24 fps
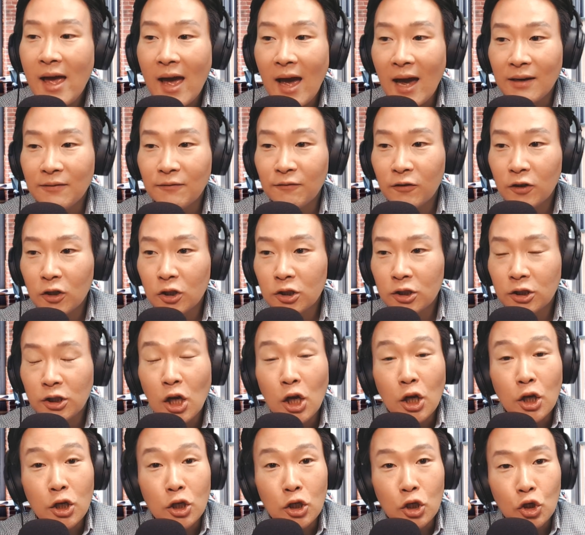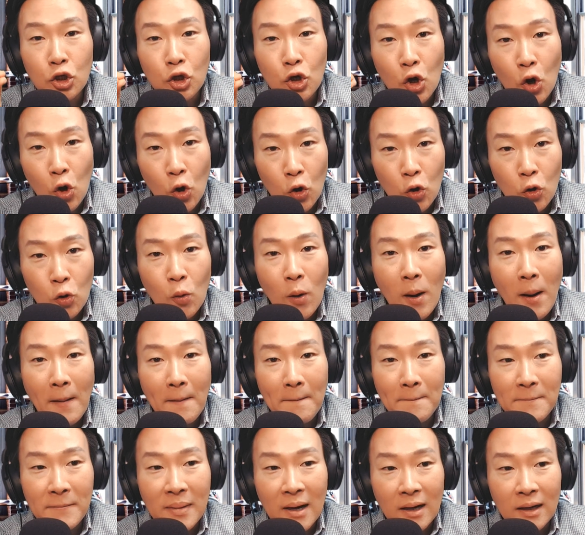At first,
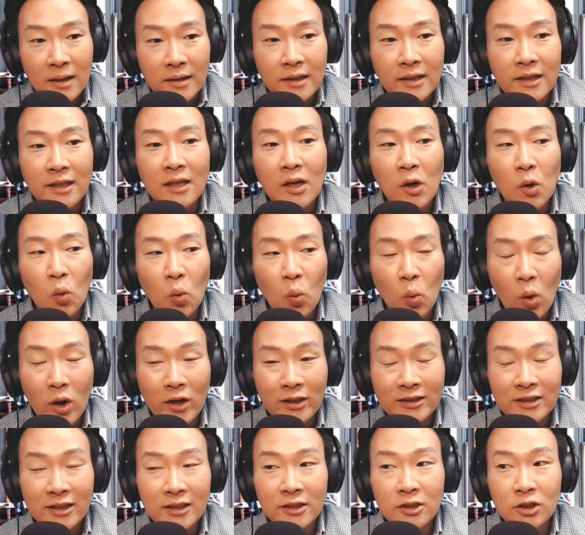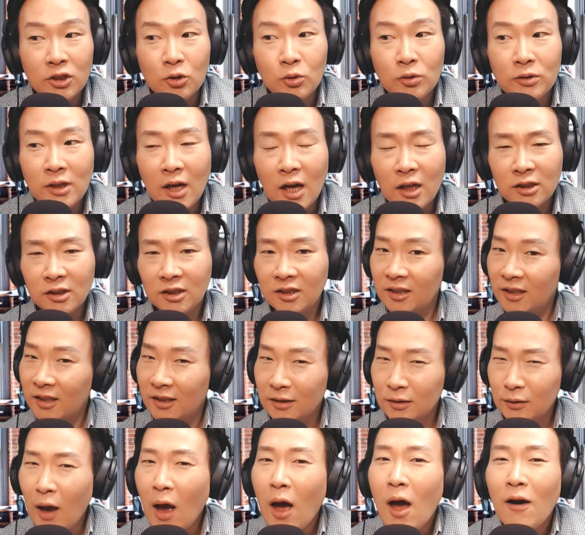nobody wanted to touch
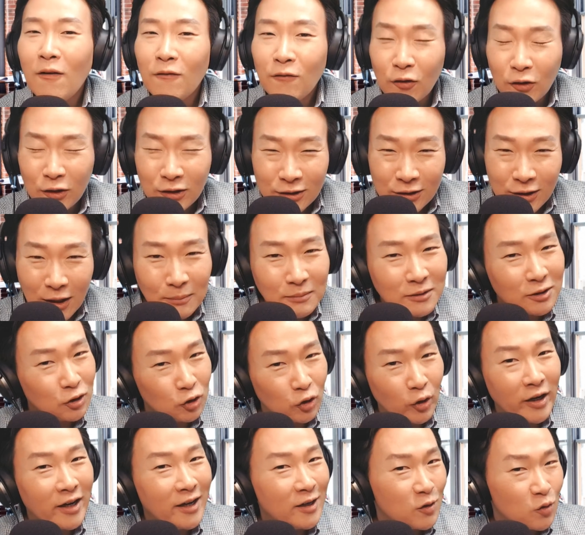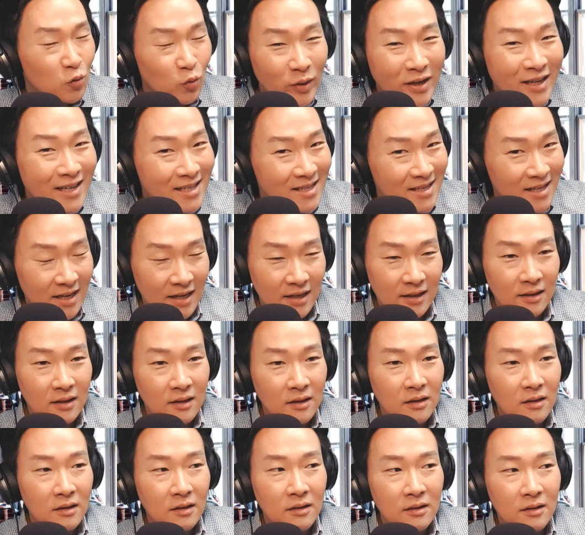this for some strange reason.
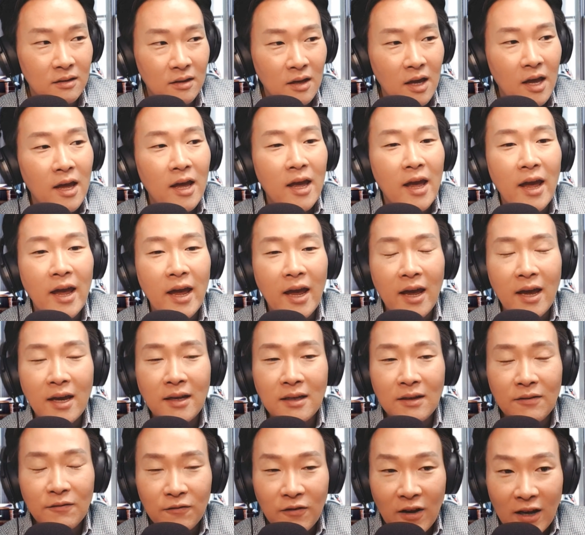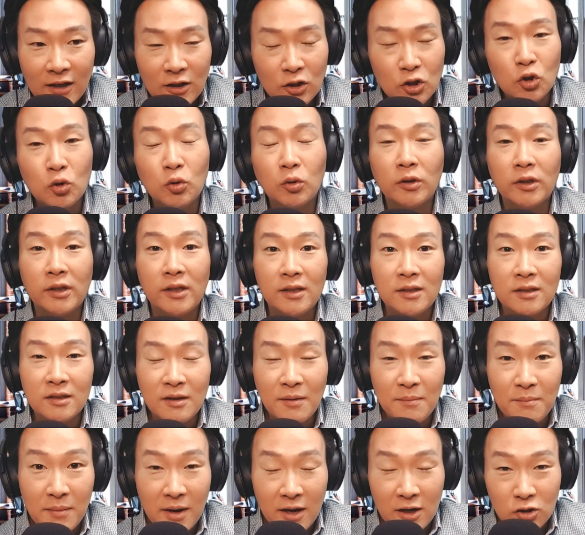And eventually,
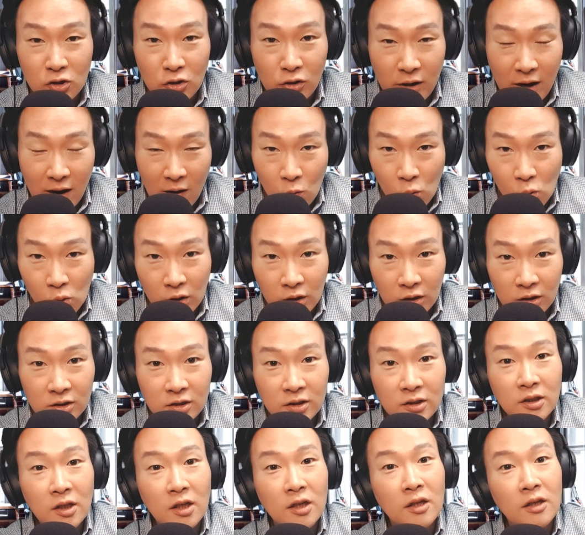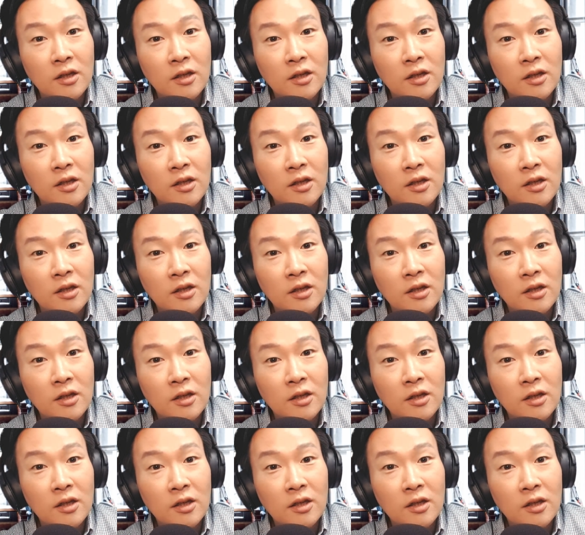some major networks